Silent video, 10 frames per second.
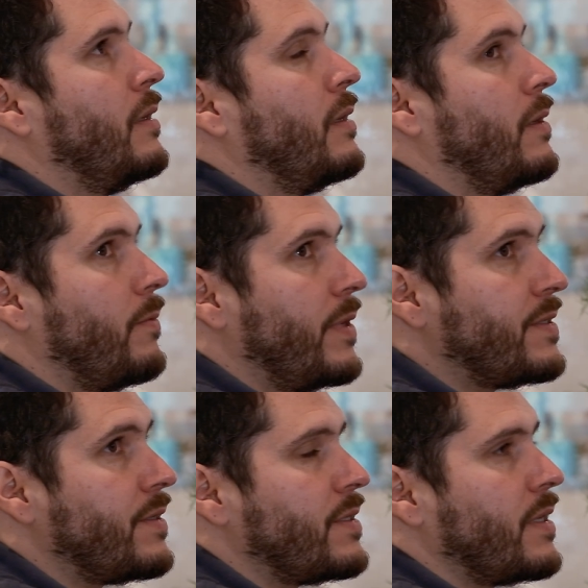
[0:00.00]

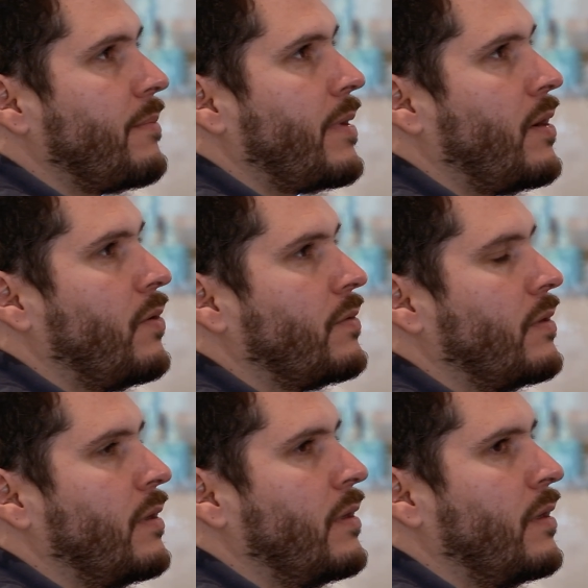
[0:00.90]
researching about
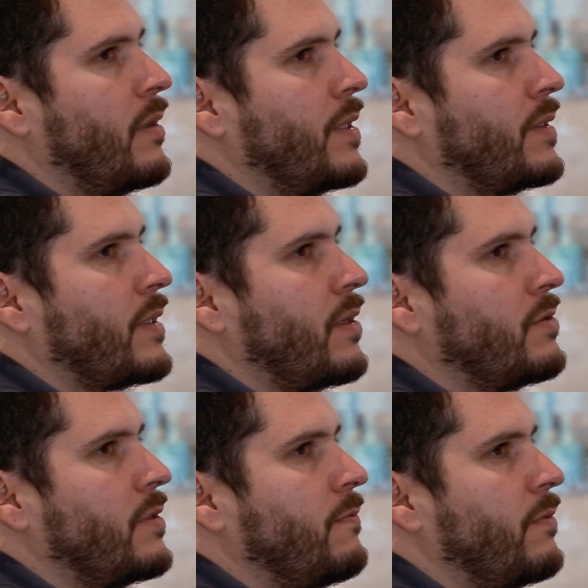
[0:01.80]
the technology
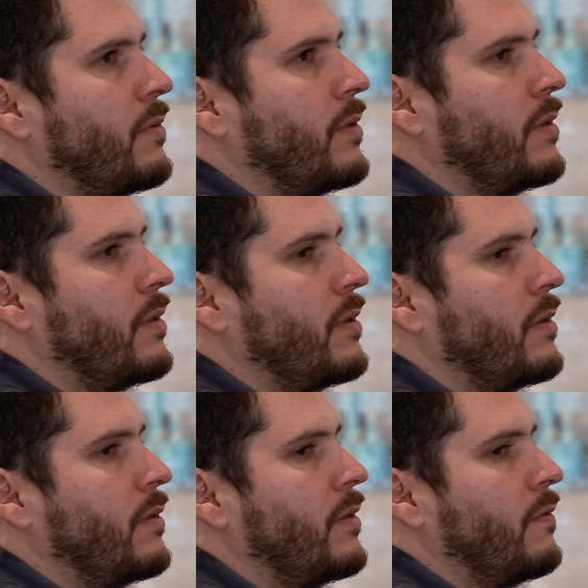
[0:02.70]
for
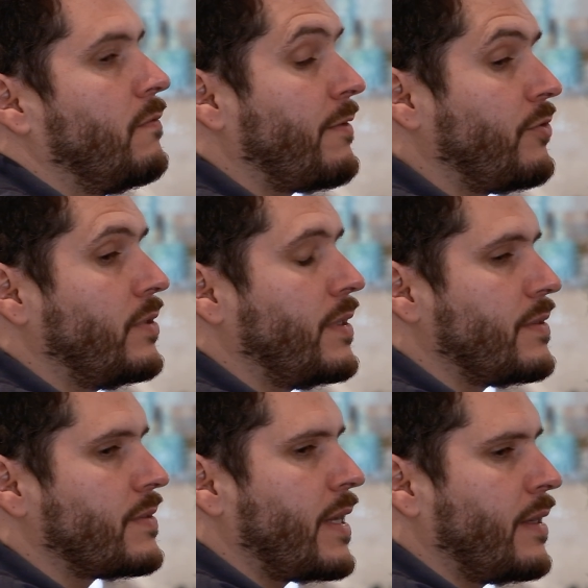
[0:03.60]
a few years,
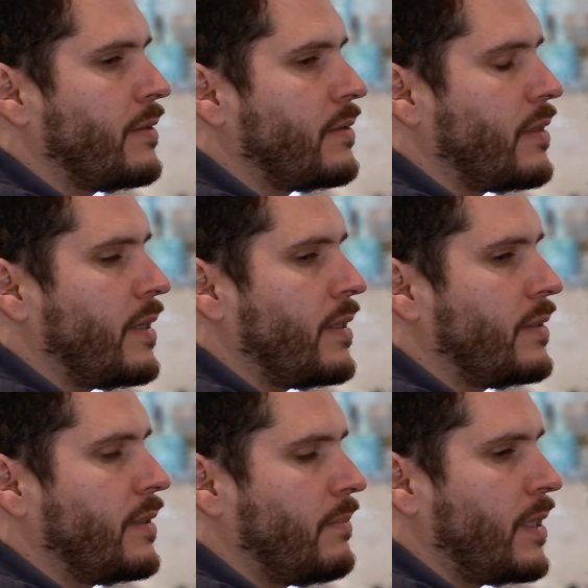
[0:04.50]
and
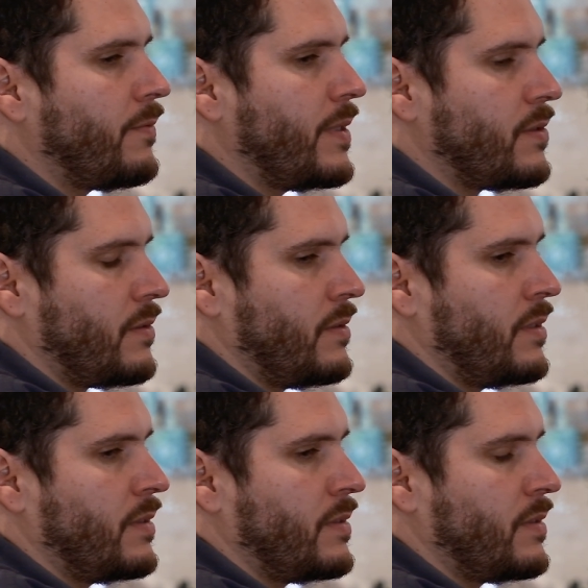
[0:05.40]
the main reason
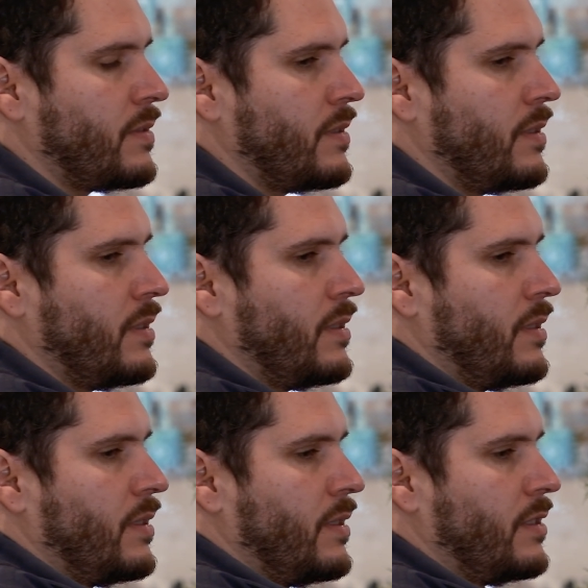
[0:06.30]
is
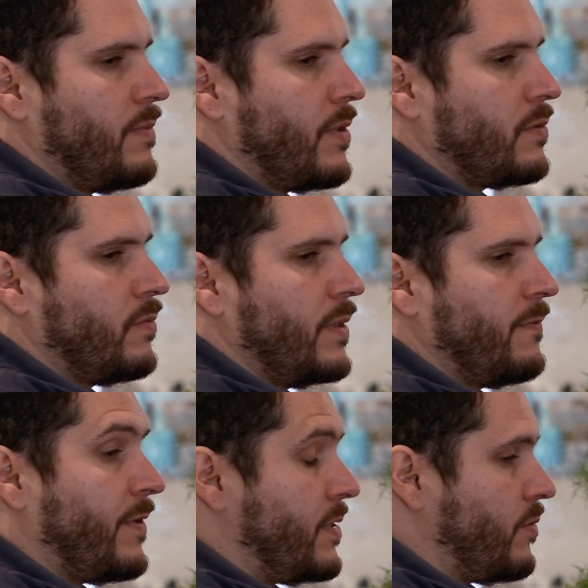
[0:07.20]
because we
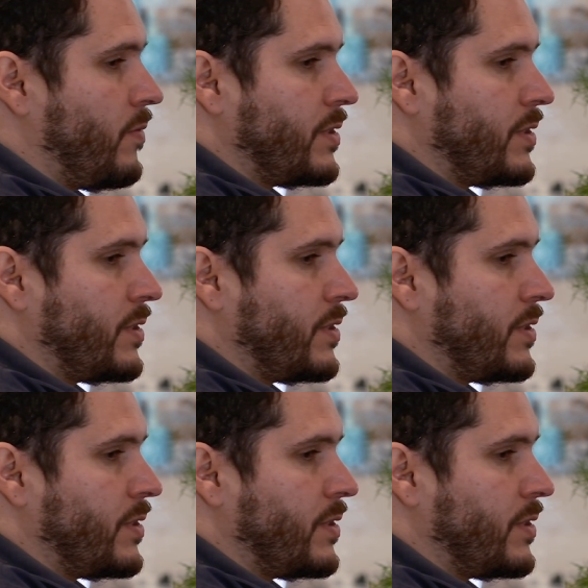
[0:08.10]
wanted